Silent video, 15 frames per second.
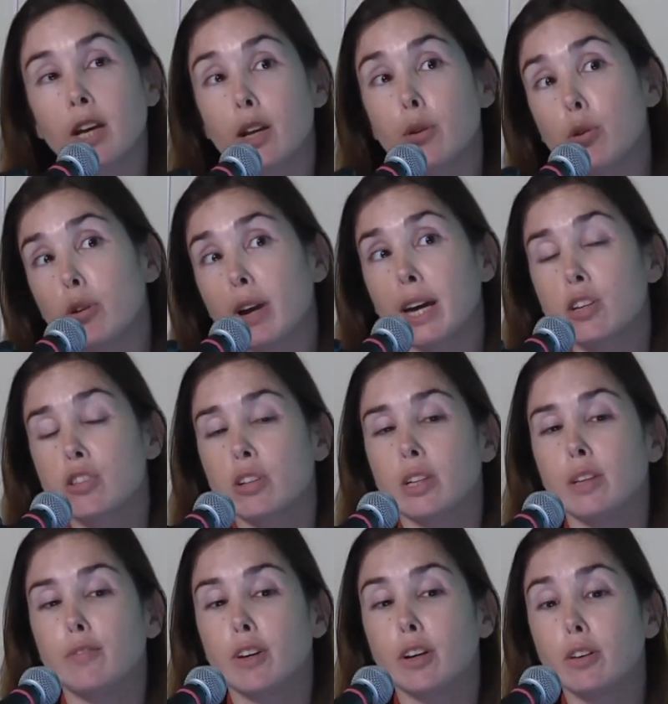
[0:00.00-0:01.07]
And we were
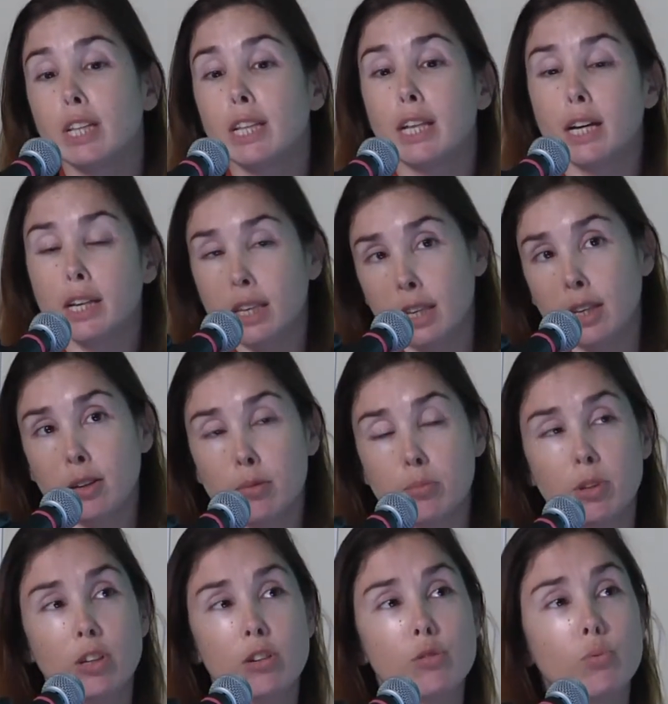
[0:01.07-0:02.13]
actually very lucky,
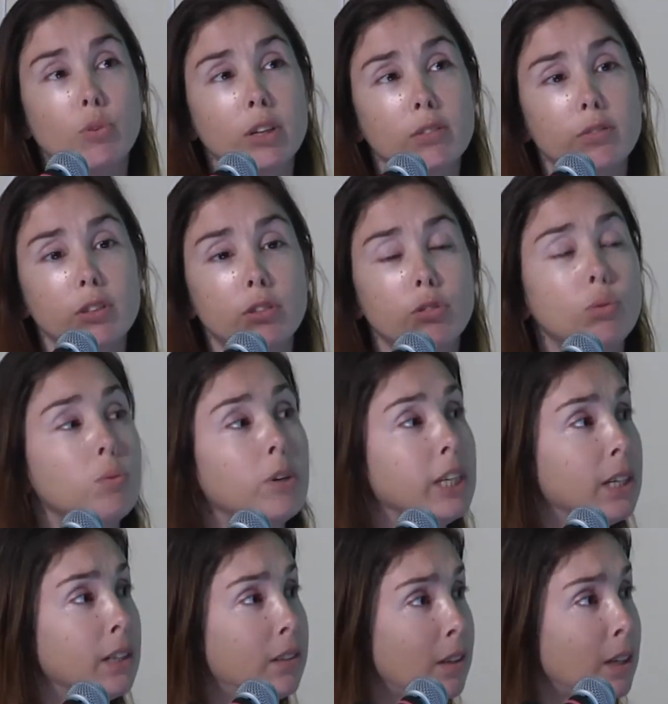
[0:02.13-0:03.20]
because one of the 2
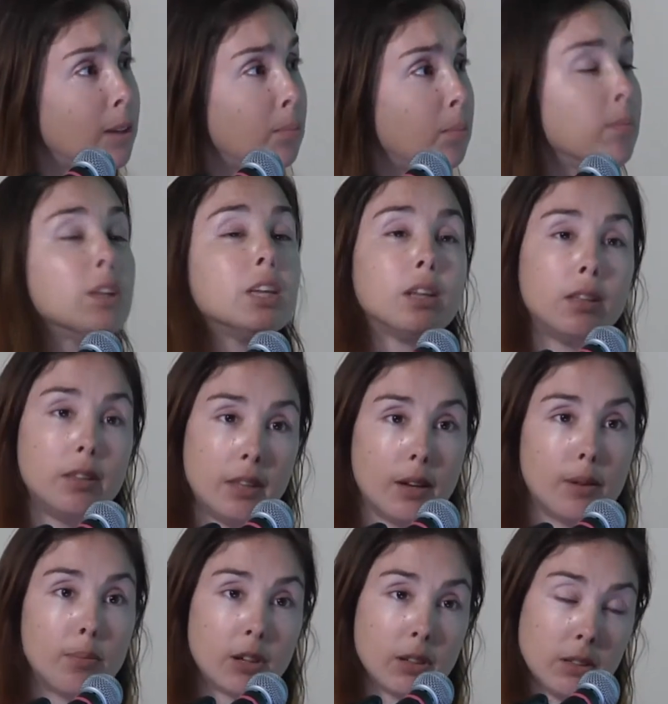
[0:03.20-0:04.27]
winning team,
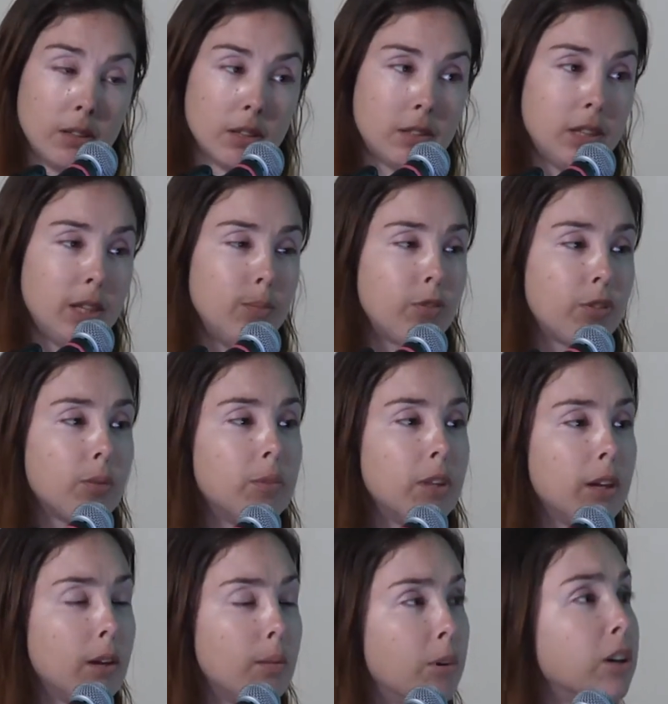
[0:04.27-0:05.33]
the team from
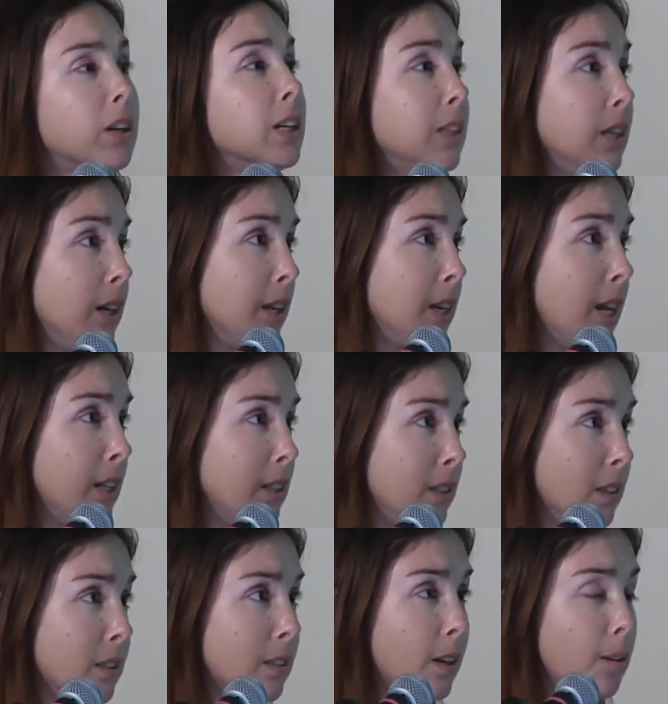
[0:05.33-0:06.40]
the marketing
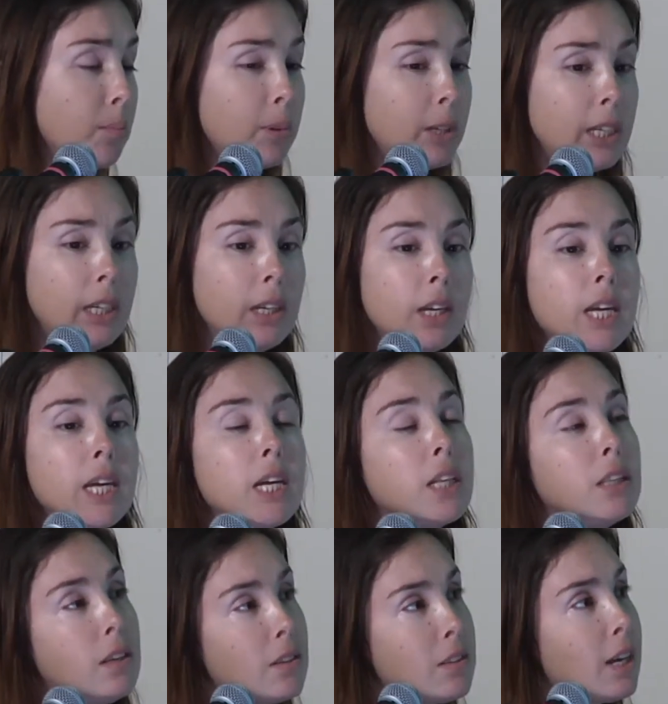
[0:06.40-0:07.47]
analysis company,
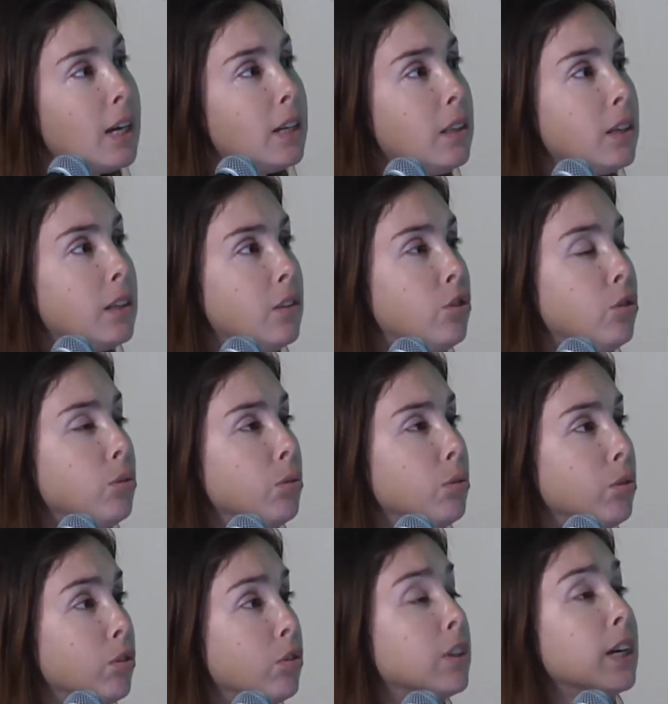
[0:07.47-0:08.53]
decided
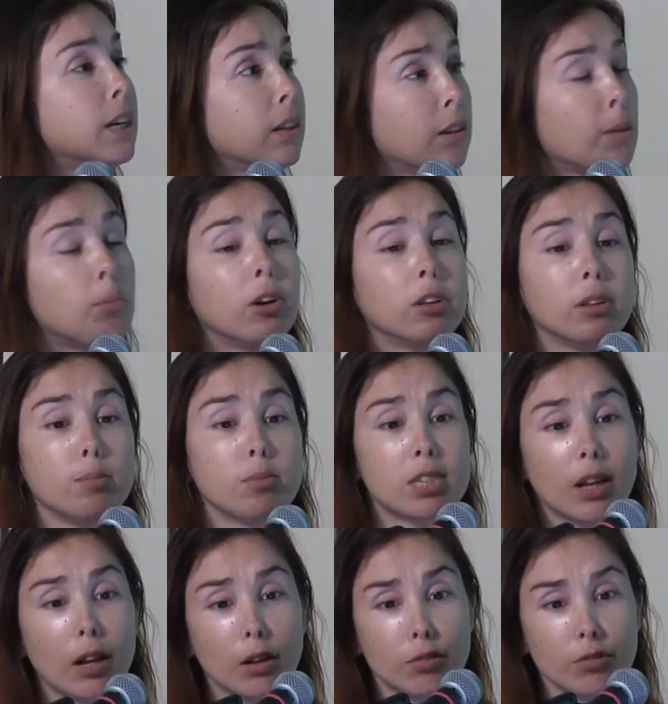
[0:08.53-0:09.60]
to take it upon
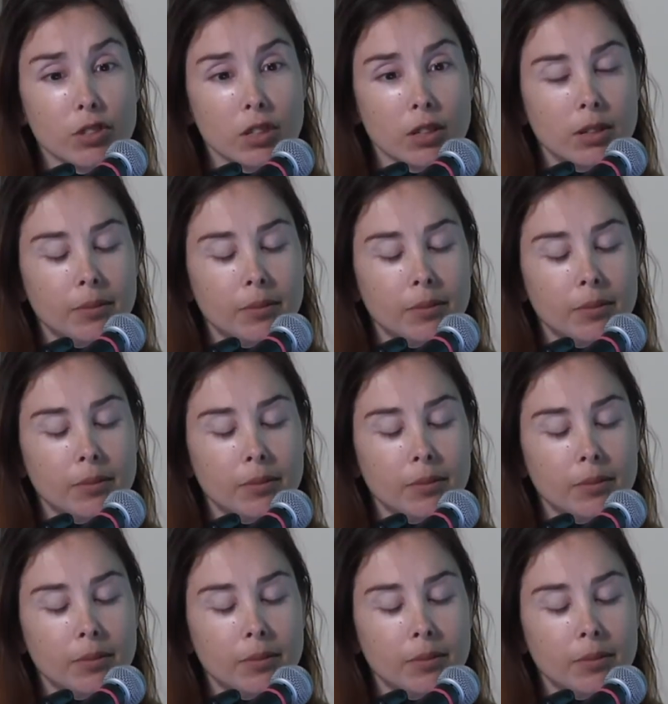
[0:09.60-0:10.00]
themselves.